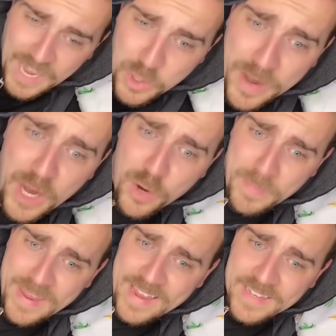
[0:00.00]
you hear
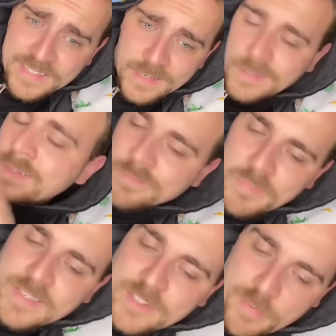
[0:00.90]
me?
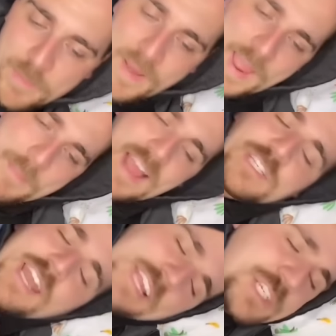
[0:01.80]
Must have been my
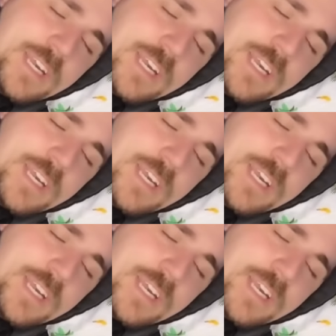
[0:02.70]
imagination.